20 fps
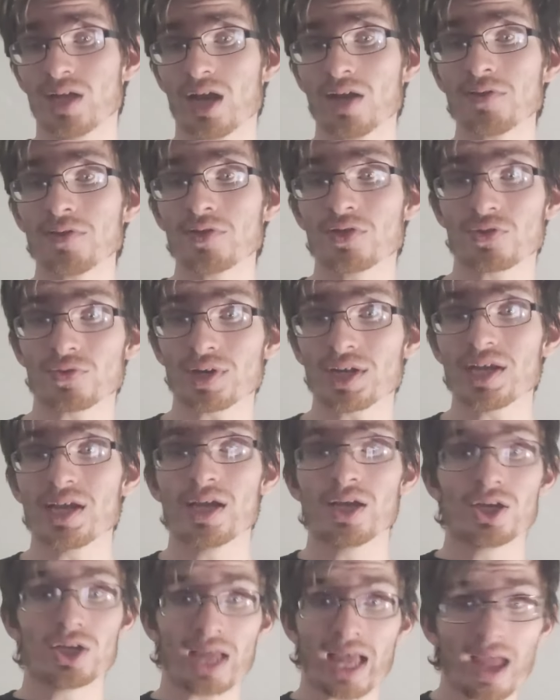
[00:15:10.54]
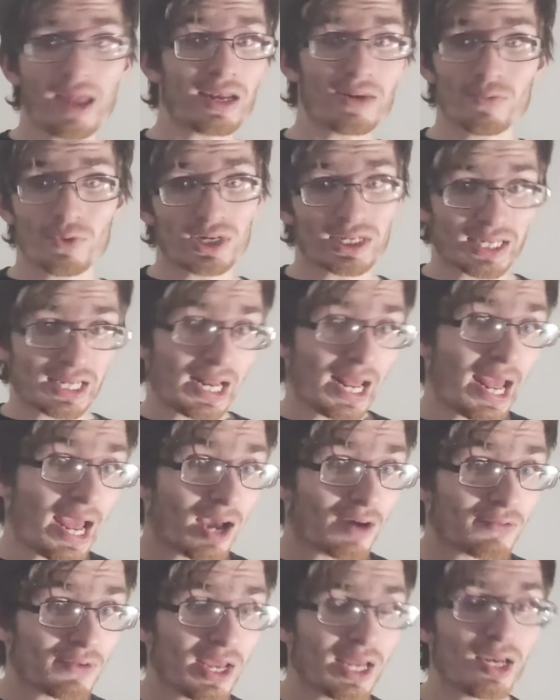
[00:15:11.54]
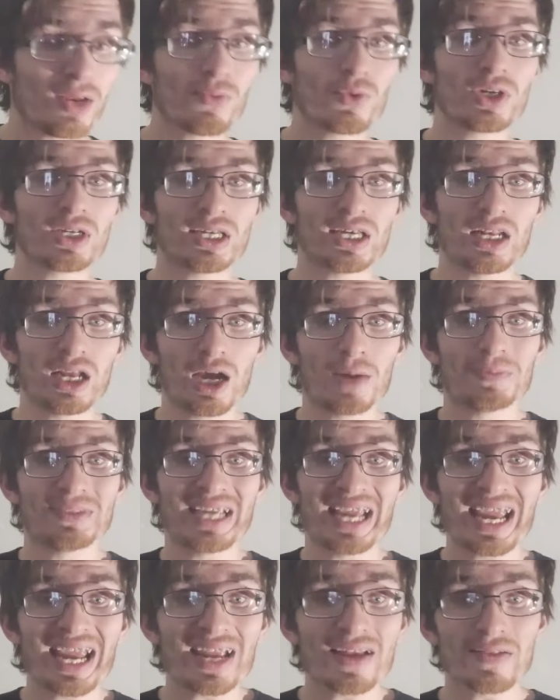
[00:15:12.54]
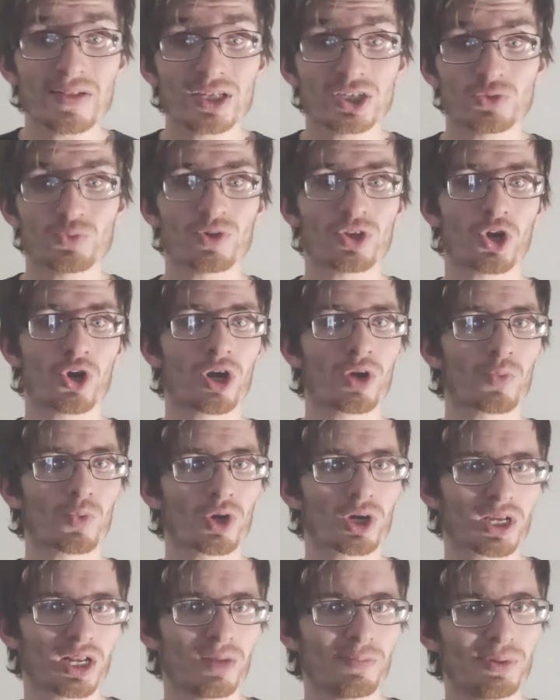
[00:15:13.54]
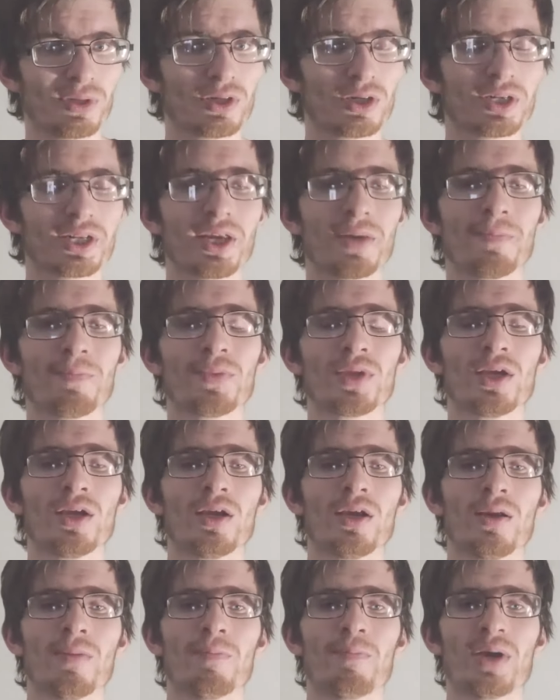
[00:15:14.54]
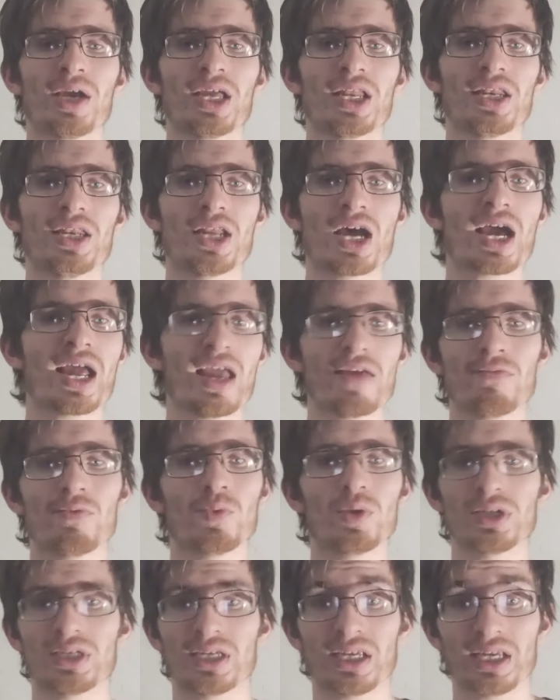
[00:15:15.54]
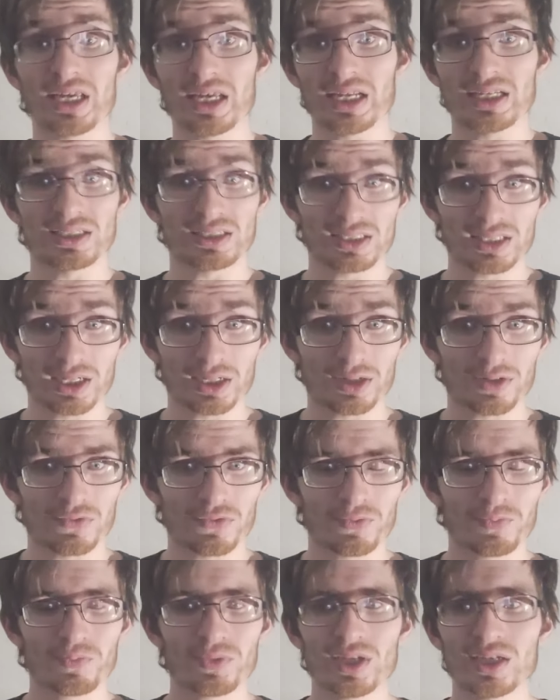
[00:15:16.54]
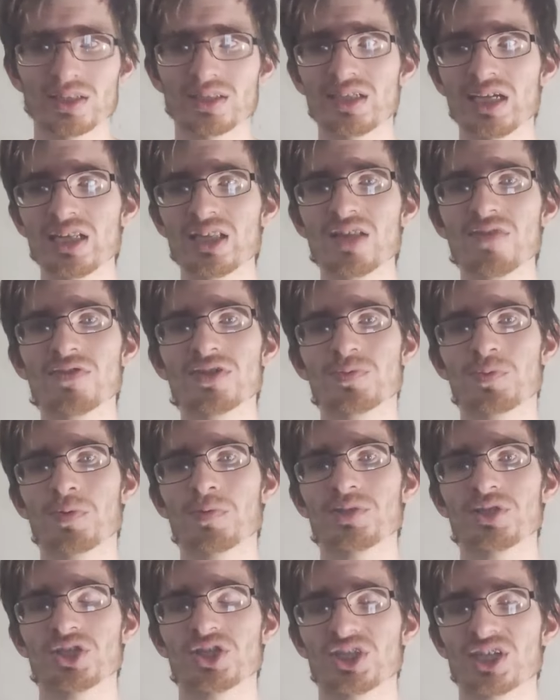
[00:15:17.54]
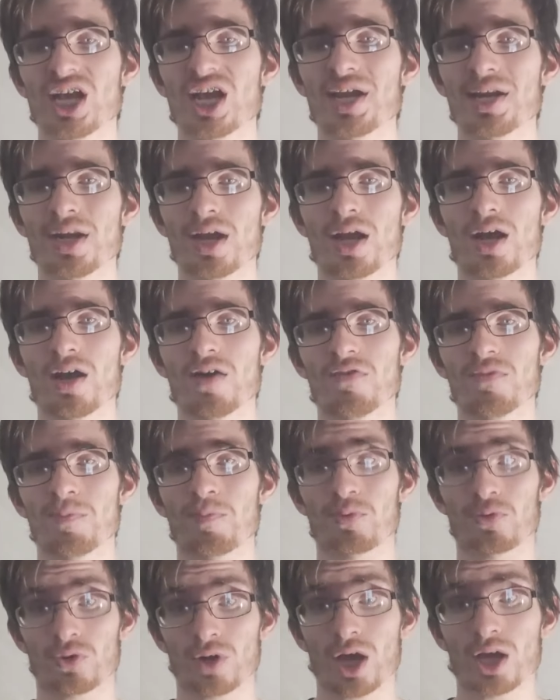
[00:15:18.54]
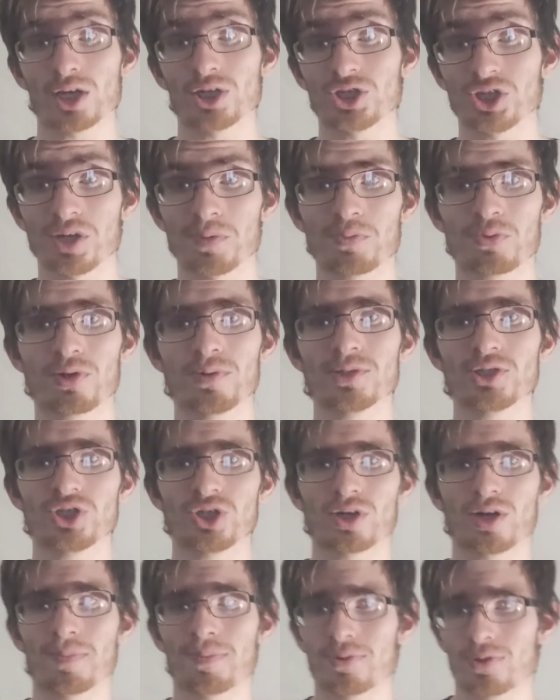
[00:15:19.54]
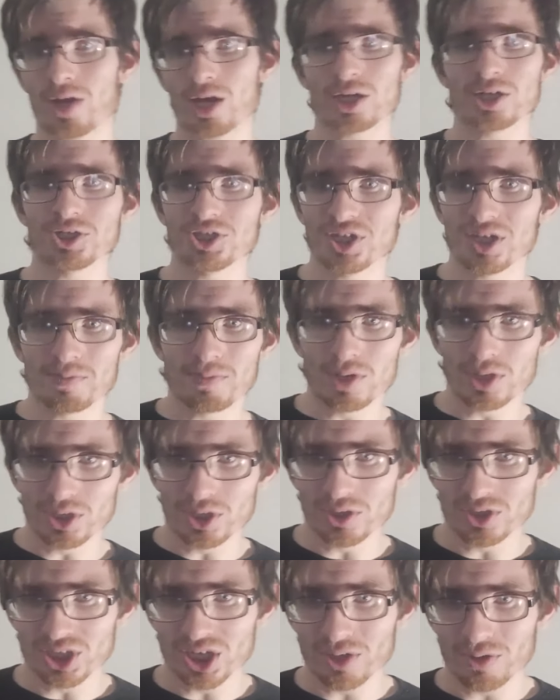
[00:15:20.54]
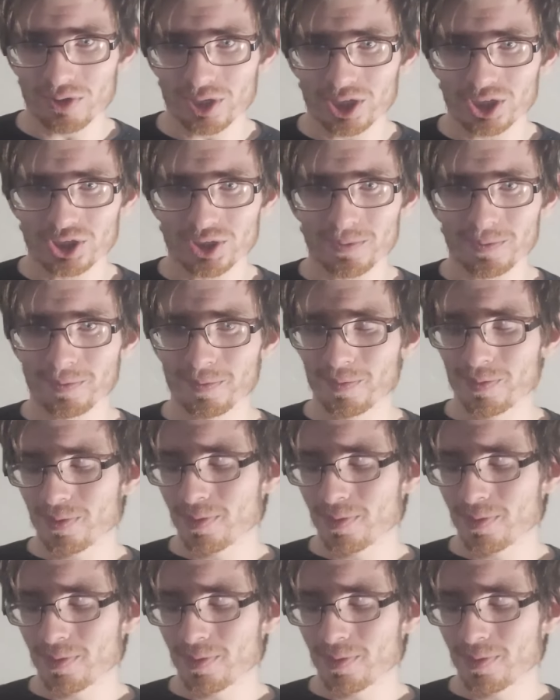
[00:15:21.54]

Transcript: other three, anyone can have. Anyone can obtain this with hard work and ability, but not everyone can get instinctive. Instinctive is pretty much a sign of prodigy. Pretty much you're a prodigy among your generation.